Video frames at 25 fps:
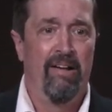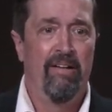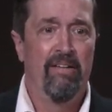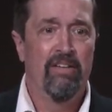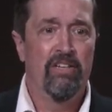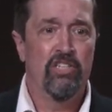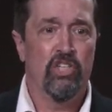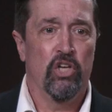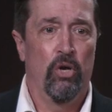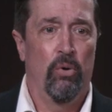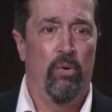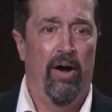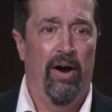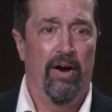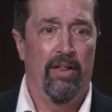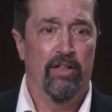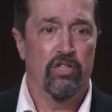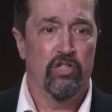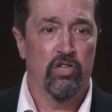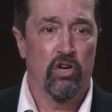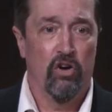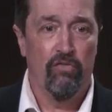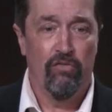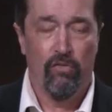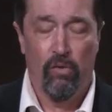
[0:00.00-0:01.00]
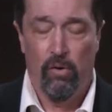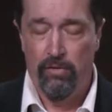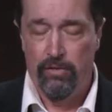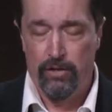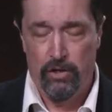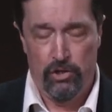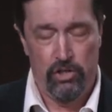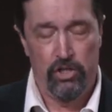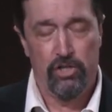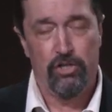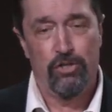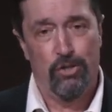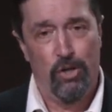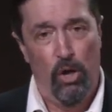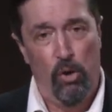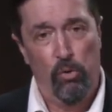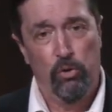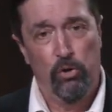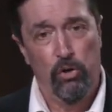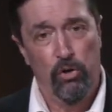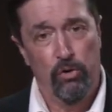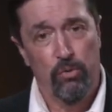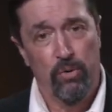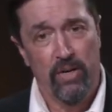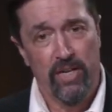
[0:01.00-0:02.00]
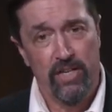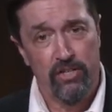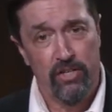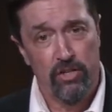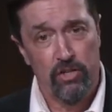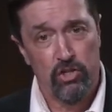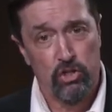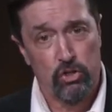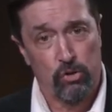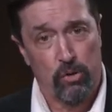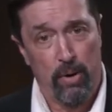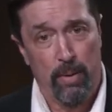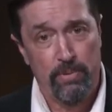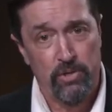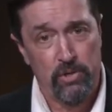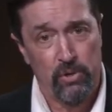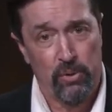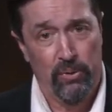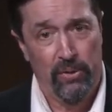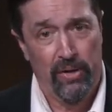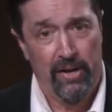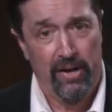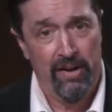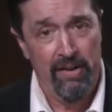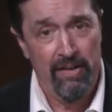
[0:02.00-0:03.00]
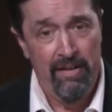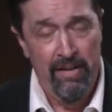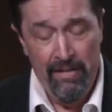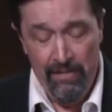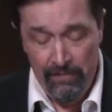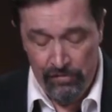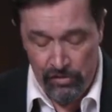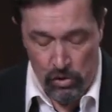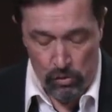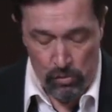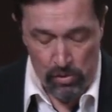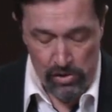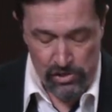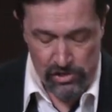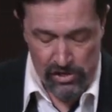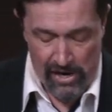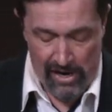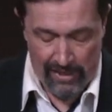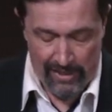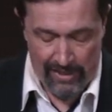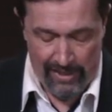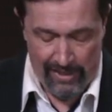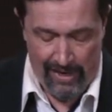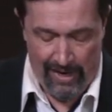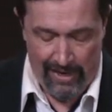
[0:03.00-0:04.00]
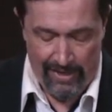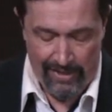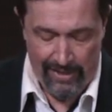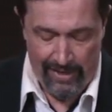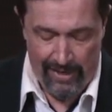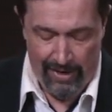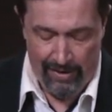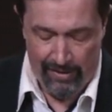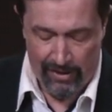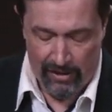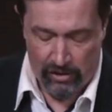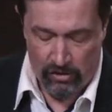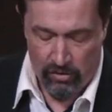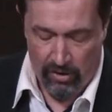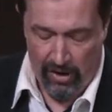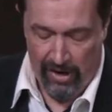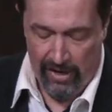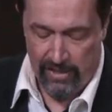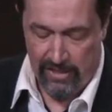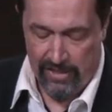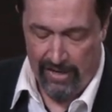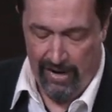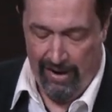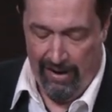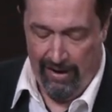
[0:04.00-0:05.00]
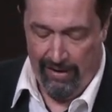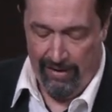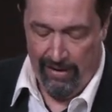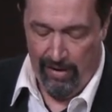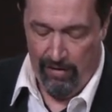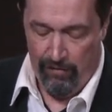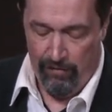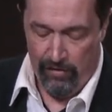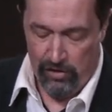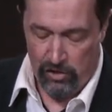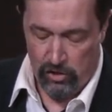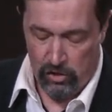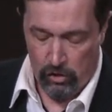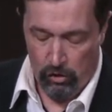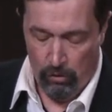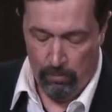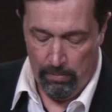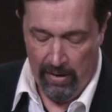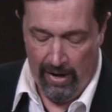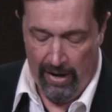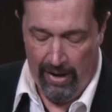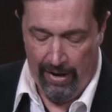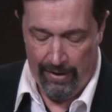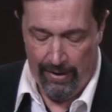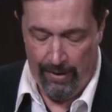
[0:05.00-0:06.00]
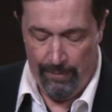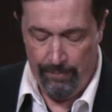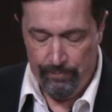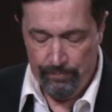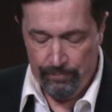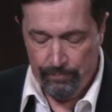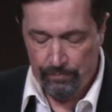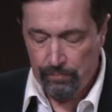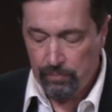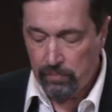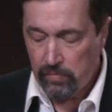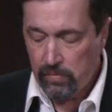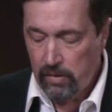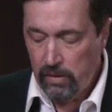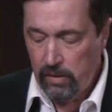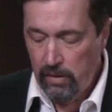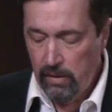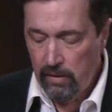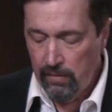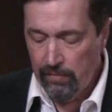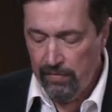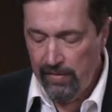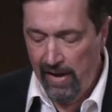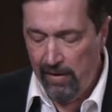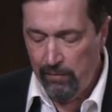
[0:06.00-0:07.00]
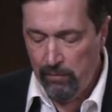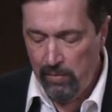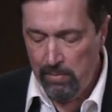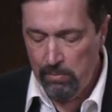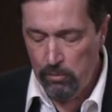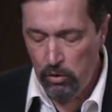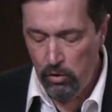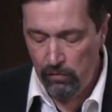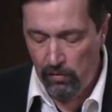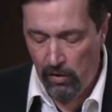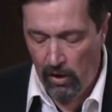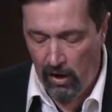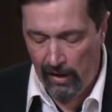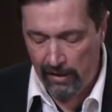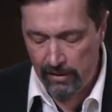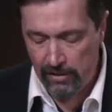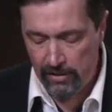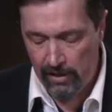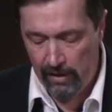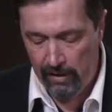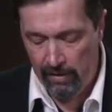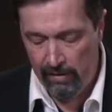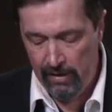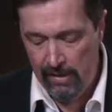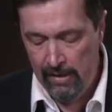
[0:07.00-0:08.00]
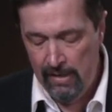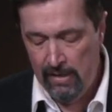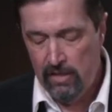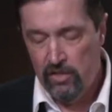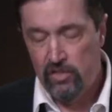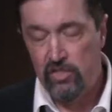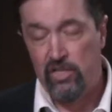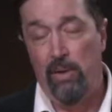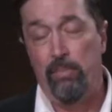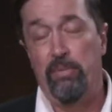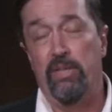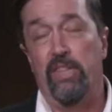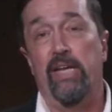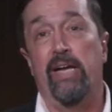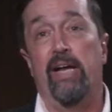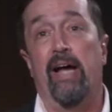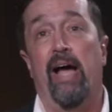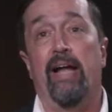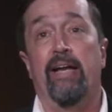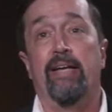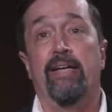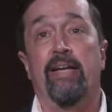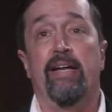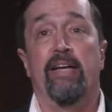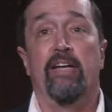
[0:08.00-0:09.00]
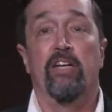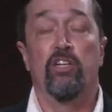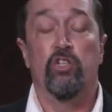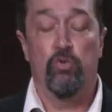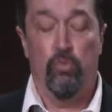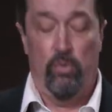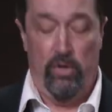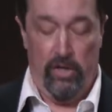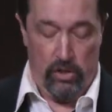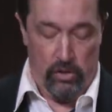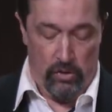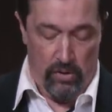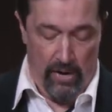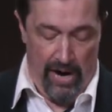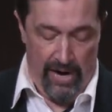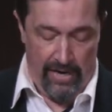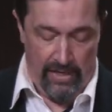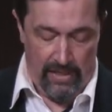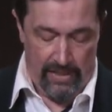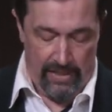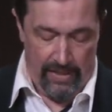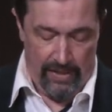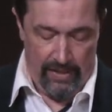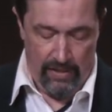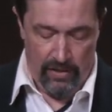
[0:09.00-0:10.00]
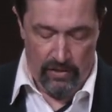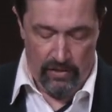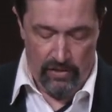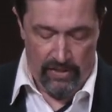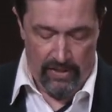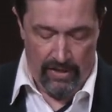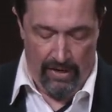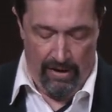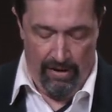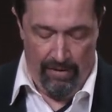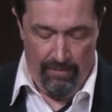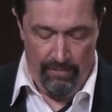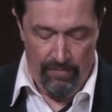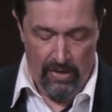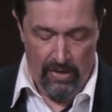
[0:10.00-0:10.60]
so on and so forth. There's just no good reason scripturally to reject the idea that Christ had a physical body. Then we move on to some of the ideas where Christ is. Uh,